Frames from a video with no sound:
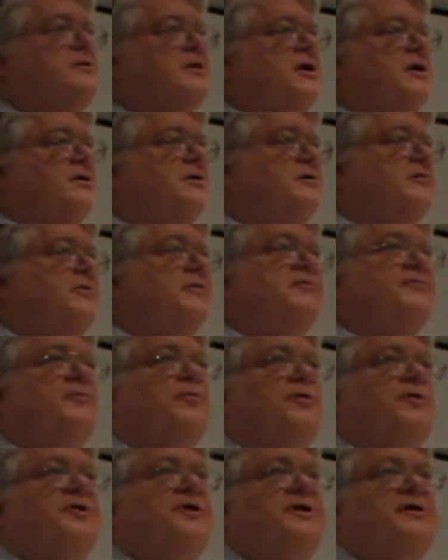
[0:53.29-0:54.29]
on 3 or
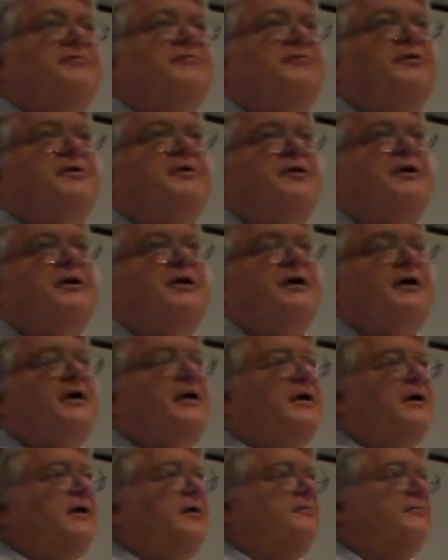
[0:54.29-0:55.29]
4 different
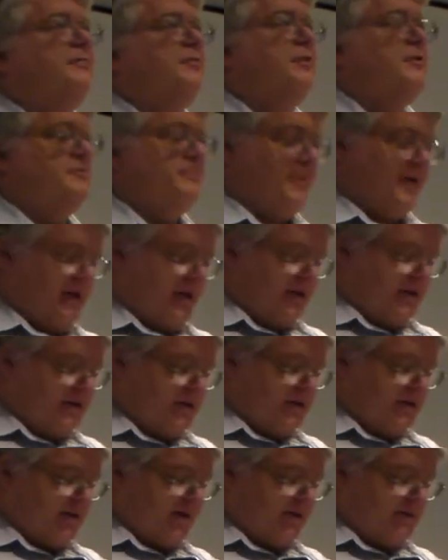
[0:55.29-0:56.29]
enforcement
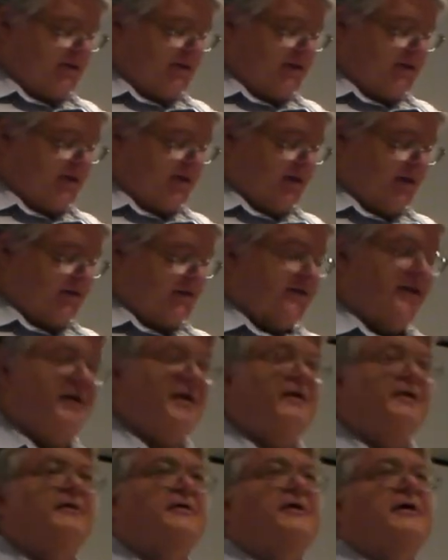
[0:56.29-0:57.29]
actions the FCC has
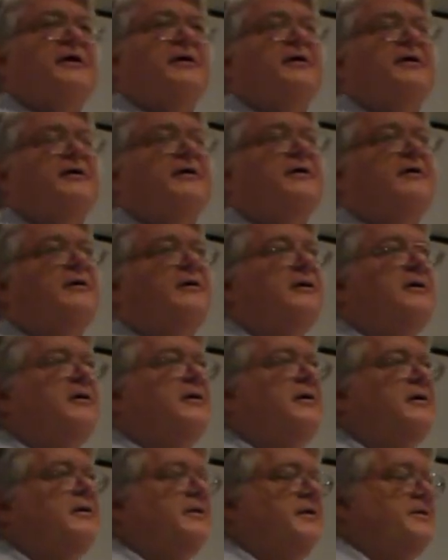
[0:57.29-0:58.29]
taken.
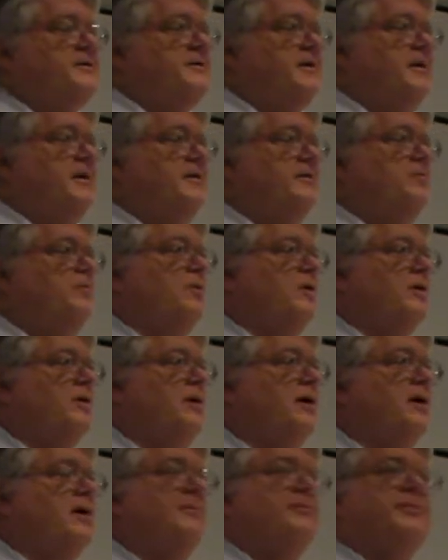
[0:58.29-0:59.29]
They cited
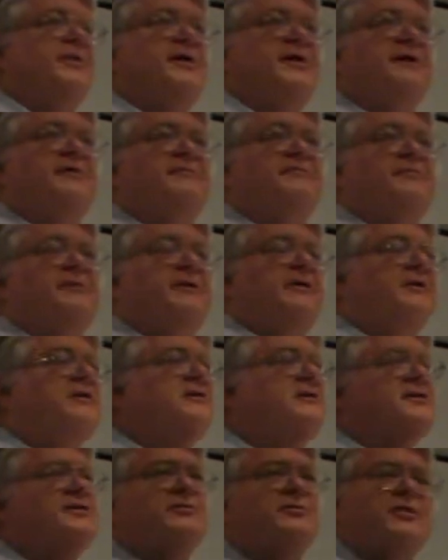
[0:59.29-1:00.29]
one company,
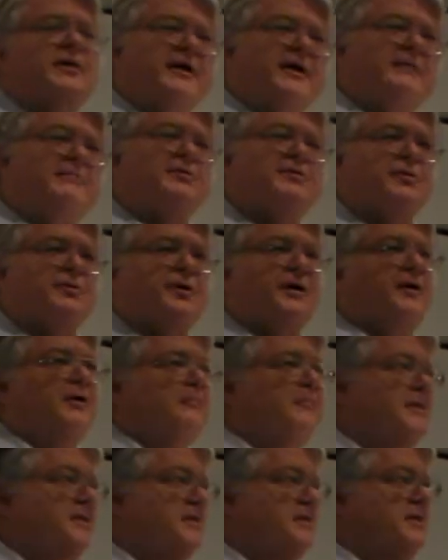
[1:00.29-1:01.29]
this isn't really amateur radio,
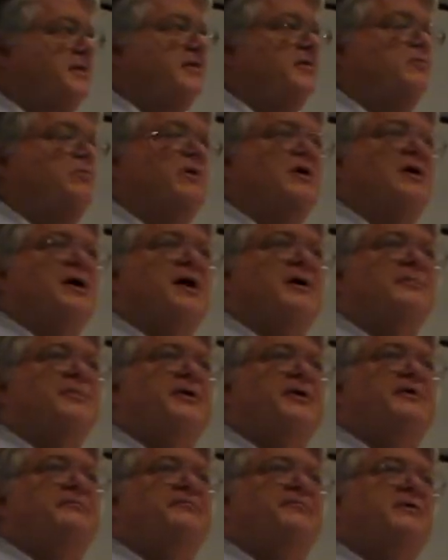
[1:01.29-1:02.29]
but they cited one
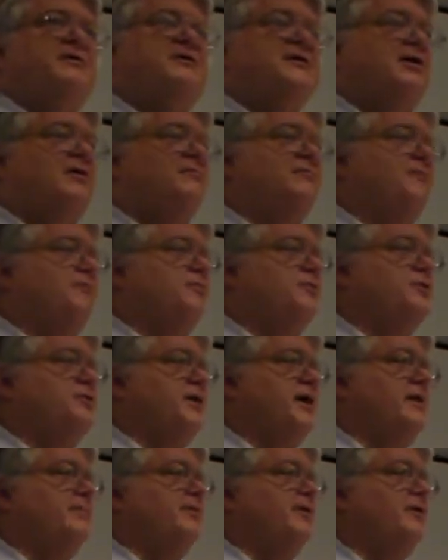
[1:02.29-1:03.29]
company for a cell phone
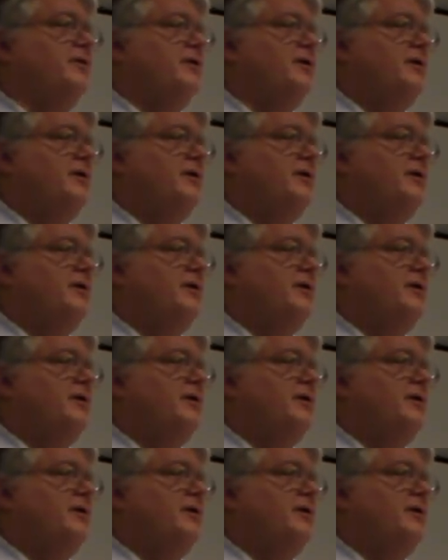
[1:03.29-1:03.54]
jammer.